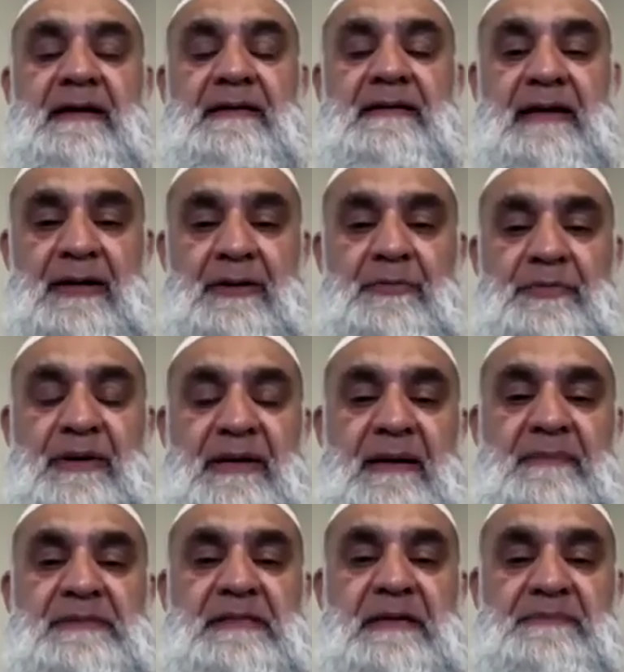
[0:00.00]
Dadoo
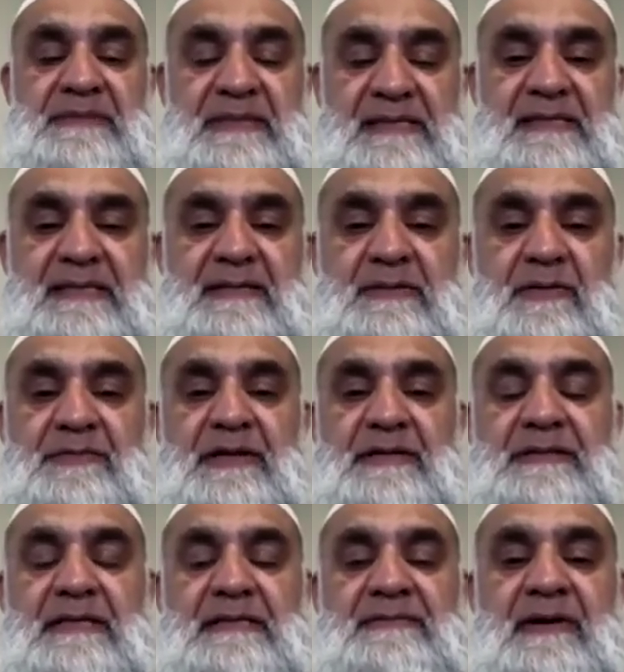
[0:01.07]
becomes the president of the
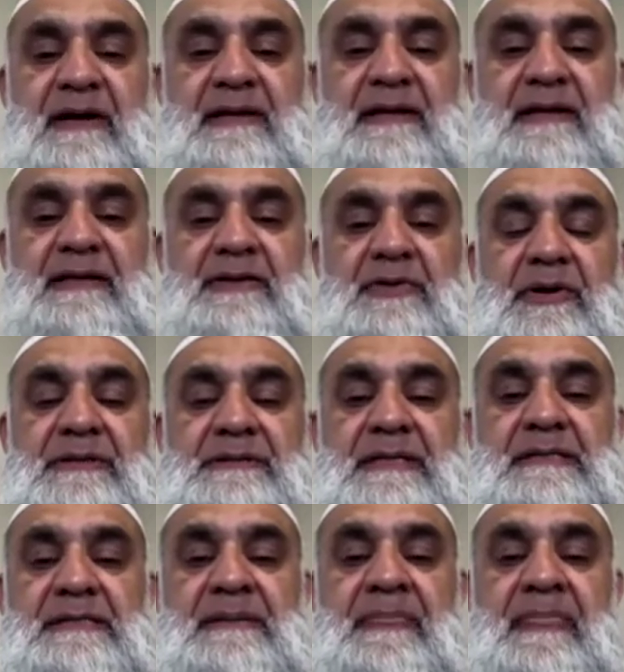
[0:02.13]
Transvaal Indian
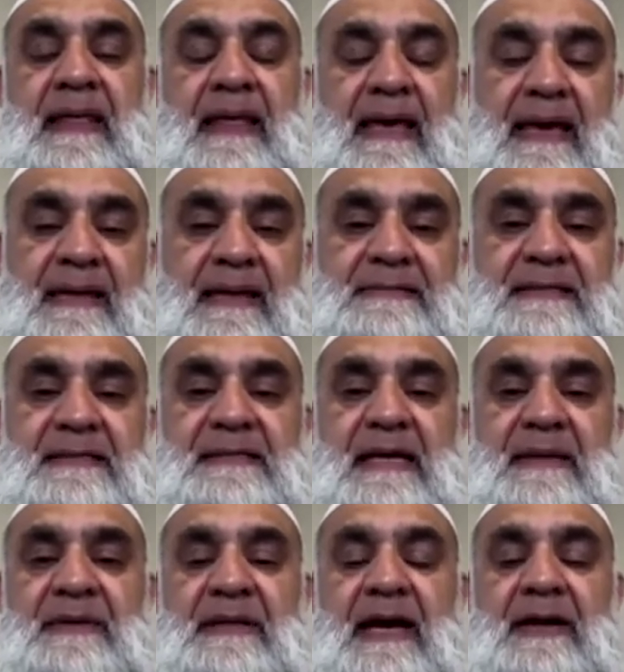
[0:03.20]
Congress, and Navin
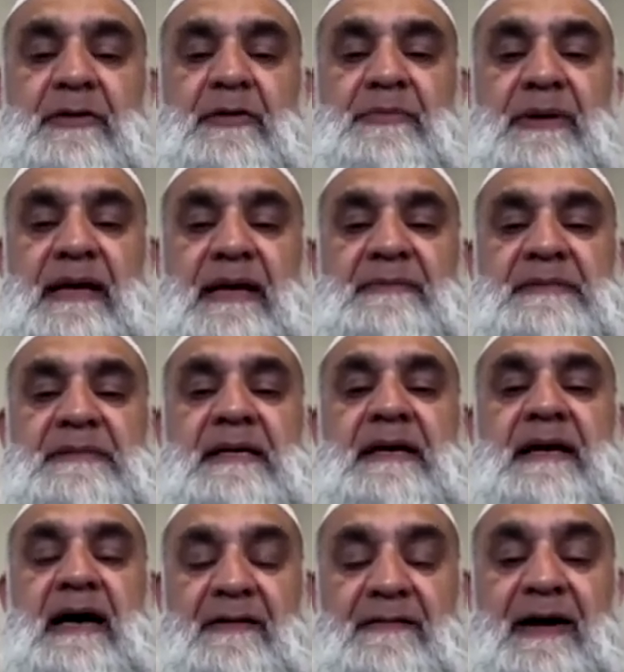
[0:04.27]
Saminaidu becomes
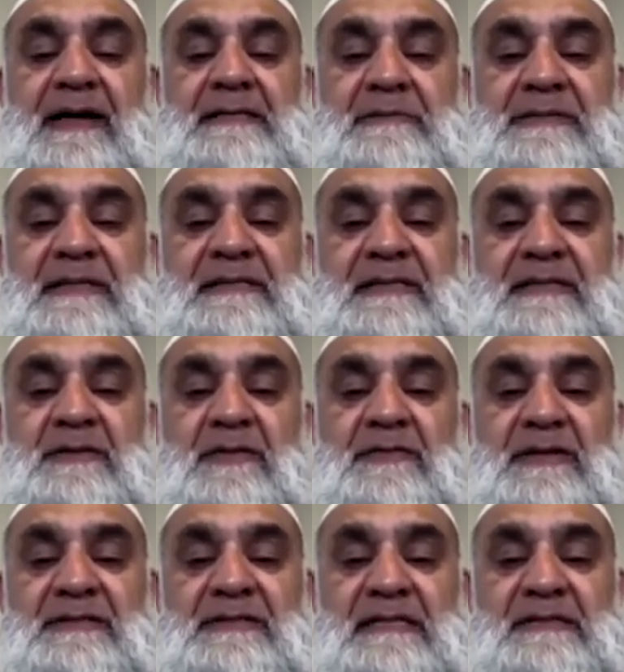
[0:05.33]
a vice president of
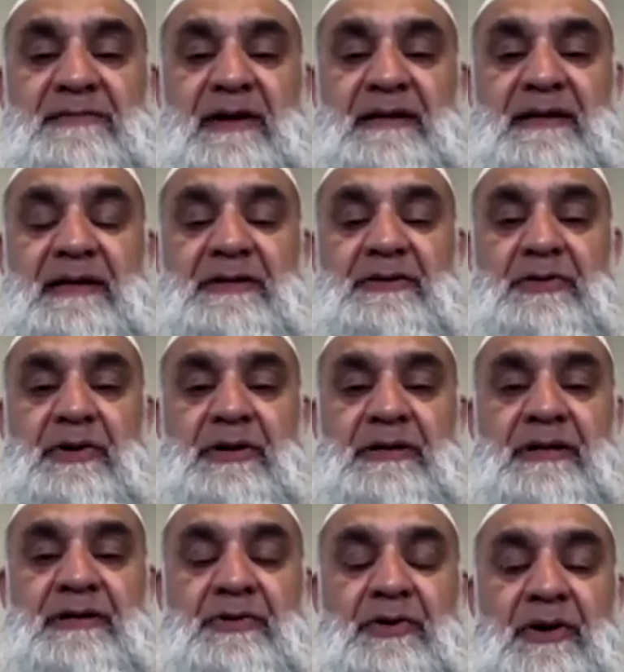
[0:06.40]
the Transvaal Indian,
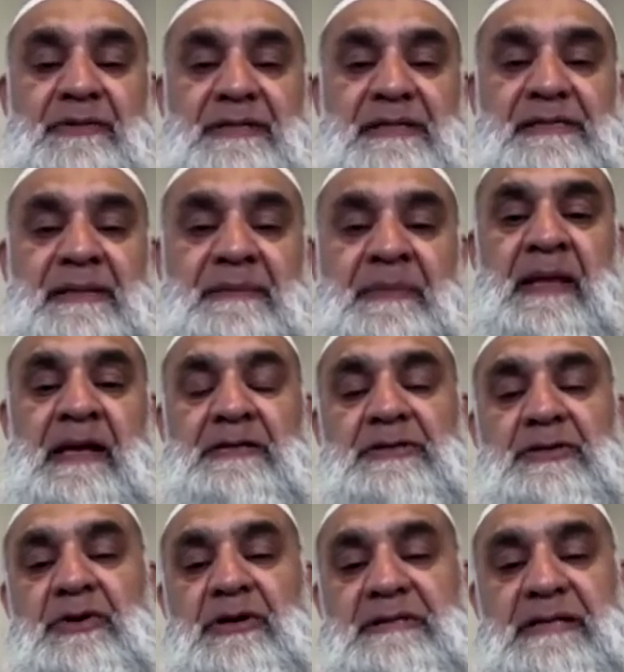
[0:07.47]
Indian Congress.
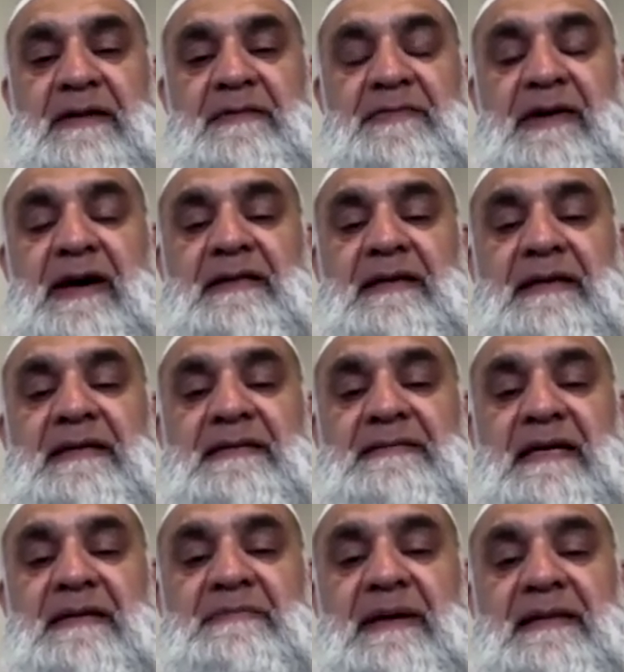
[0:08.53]
So, grandfather and
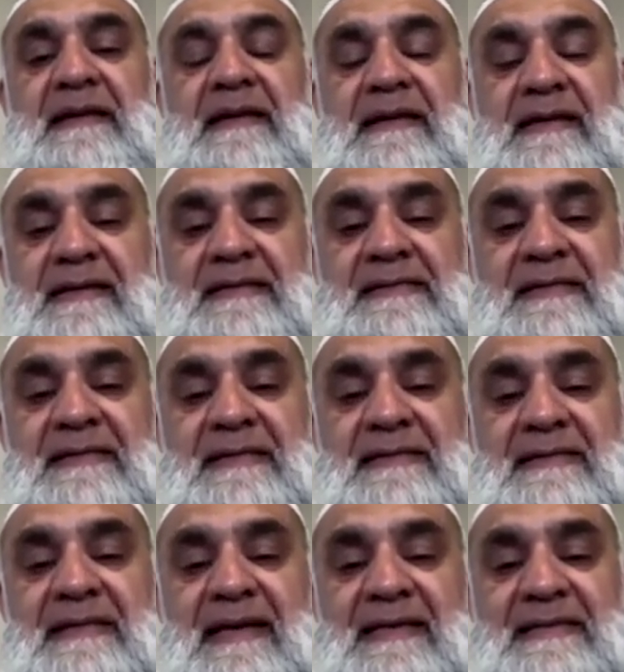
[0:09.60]
grandmother leaders in the
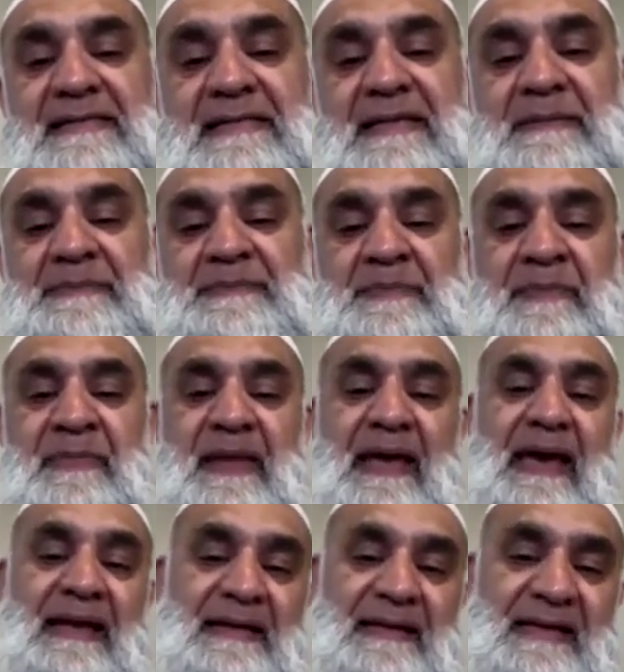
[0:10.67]
TIC,
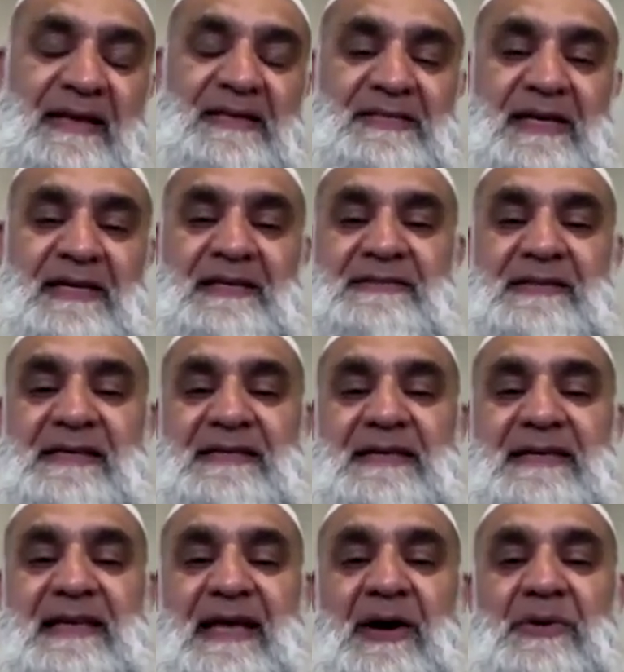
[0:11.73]
and the next
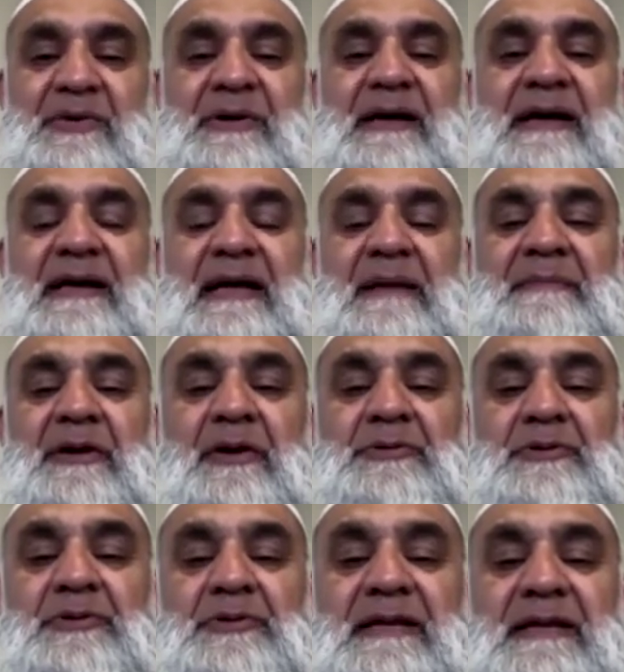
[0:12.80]
generation now coming
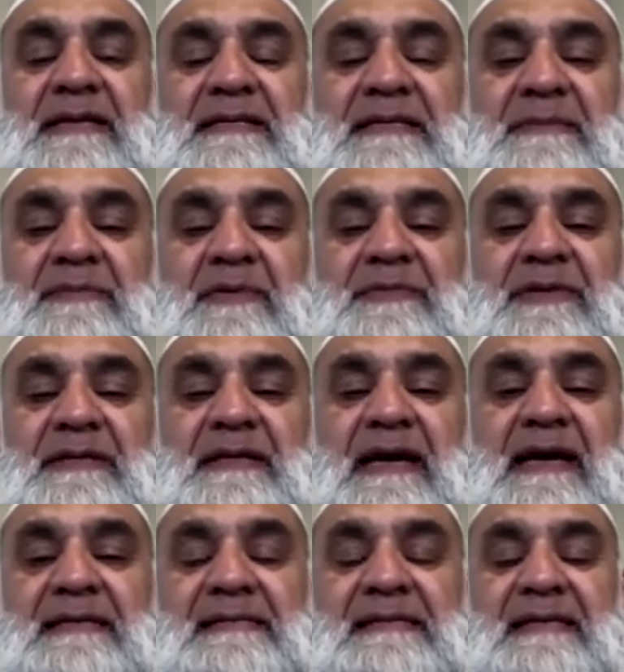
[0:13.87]
onto the leadership of the
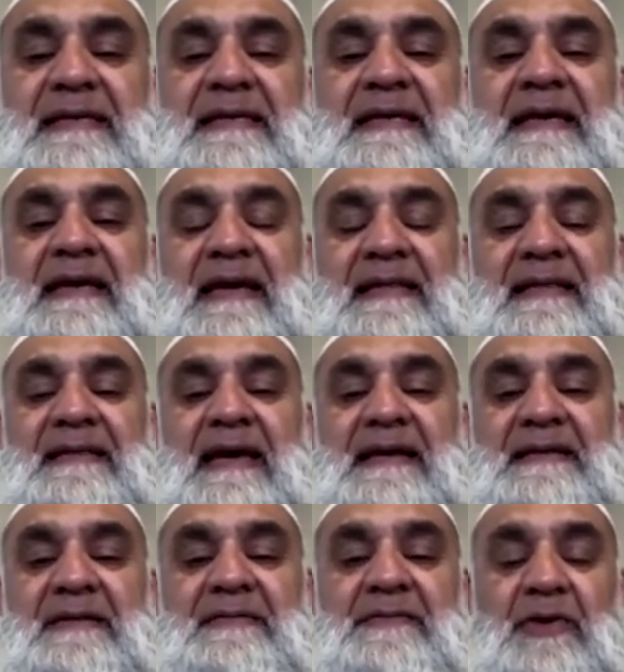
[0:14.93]
TIC in the
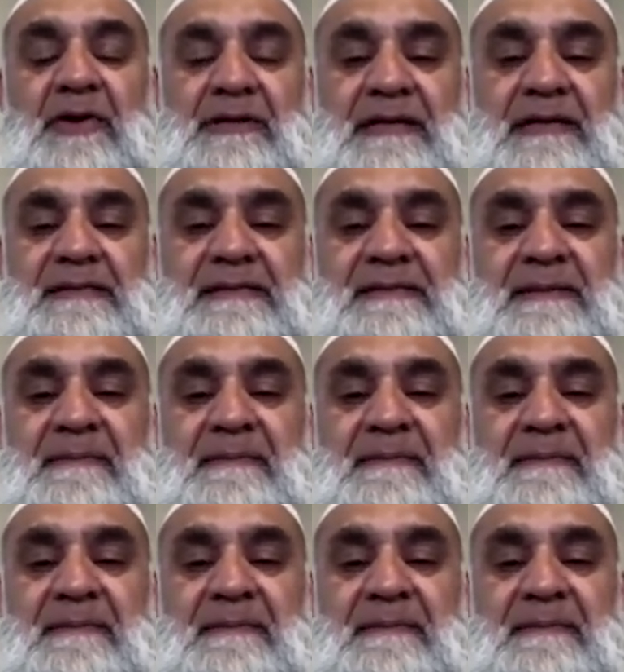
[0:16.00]
1940s.